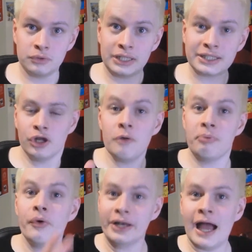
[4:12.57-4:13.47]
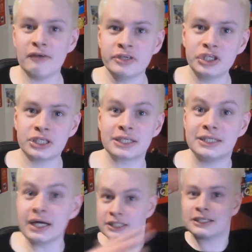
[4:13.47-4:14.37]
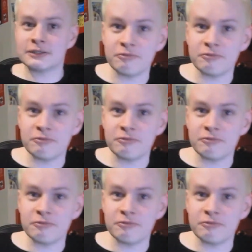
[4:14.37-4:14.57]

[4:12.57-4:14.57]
There's no point having just guts